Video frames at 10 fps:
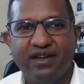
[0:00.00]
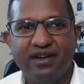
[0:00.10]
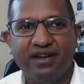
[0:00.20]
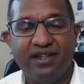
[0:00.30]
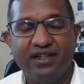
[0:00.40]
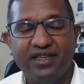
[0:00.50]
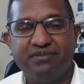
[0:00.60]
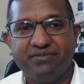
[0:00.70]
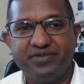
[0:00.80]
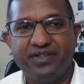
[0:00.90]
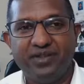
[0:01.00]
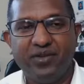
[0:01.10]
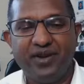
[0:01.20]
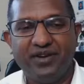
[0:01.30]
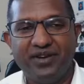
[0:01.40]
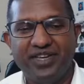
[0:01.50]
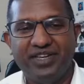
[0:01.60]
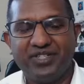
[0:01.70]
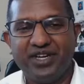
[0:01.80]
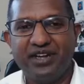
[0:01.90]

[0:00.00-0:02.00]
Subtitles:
I'll give one on each.